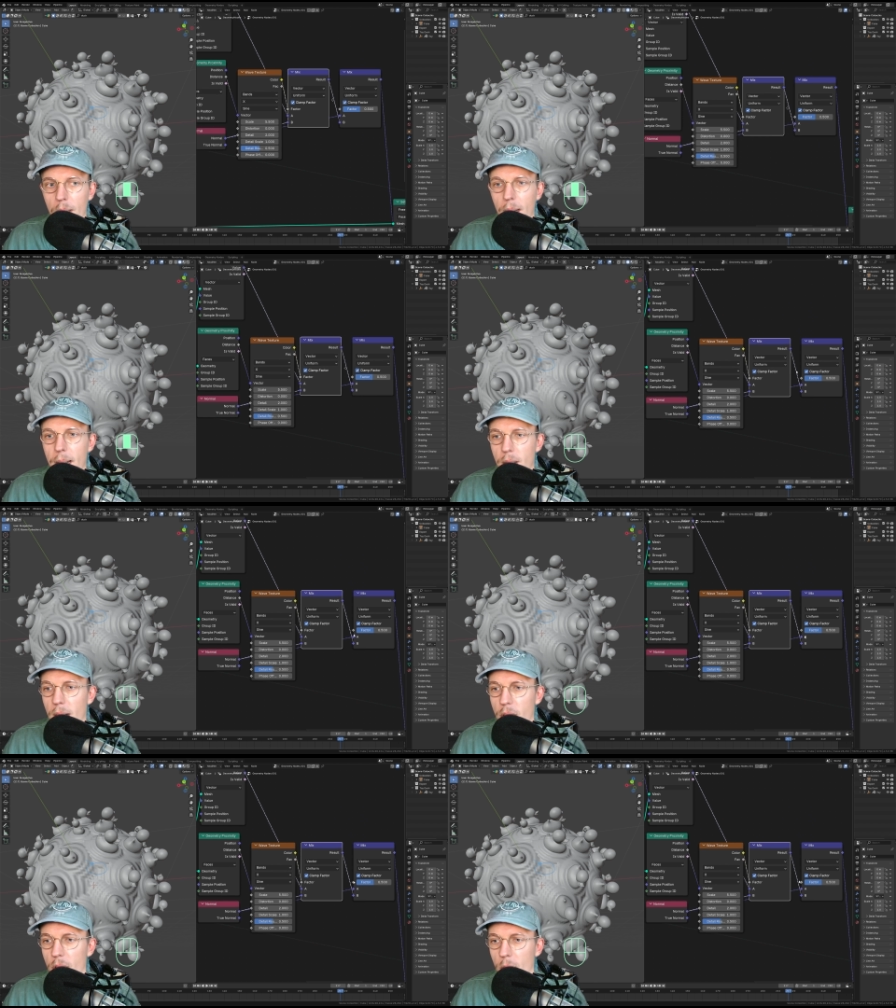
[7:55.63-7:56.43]
and I
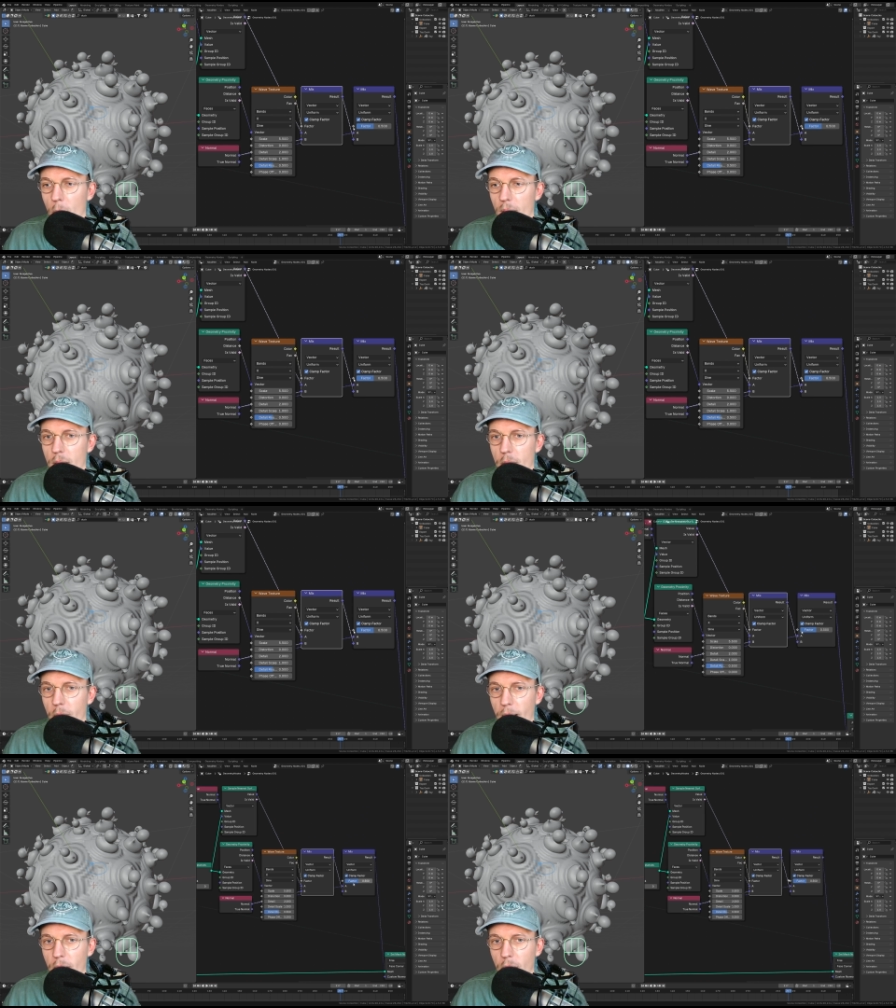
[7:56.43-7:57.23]
just want this
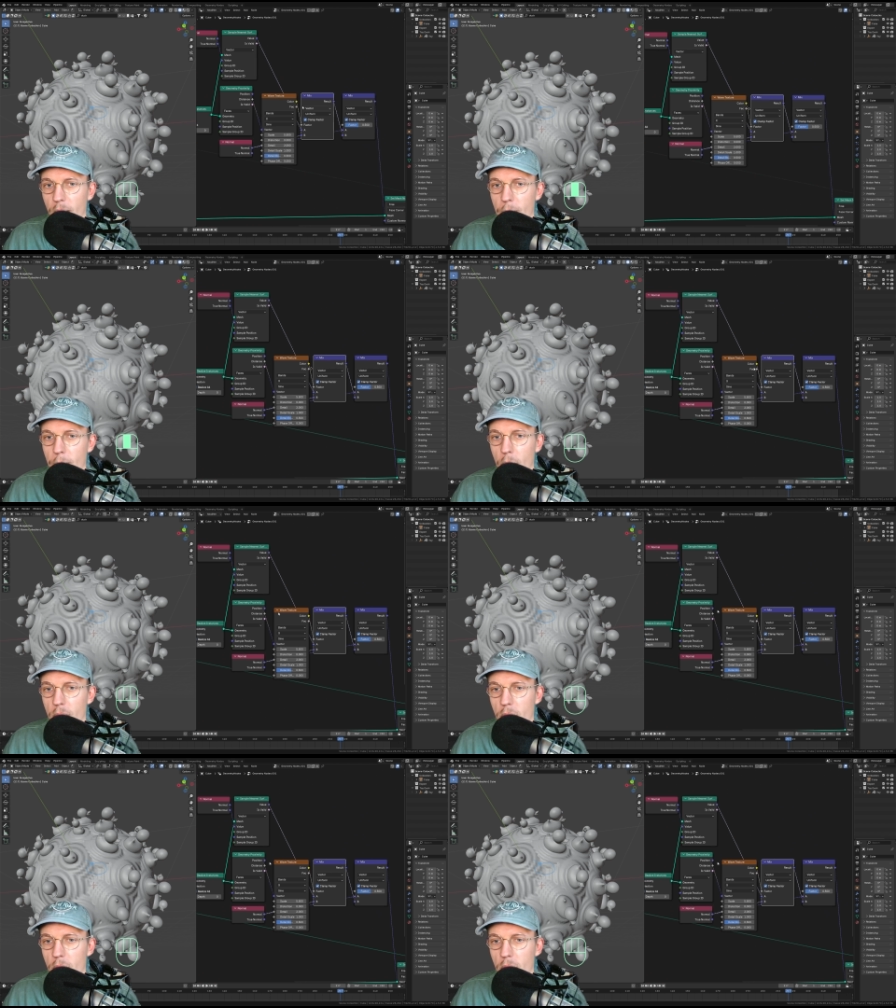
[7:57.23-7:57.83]
vector input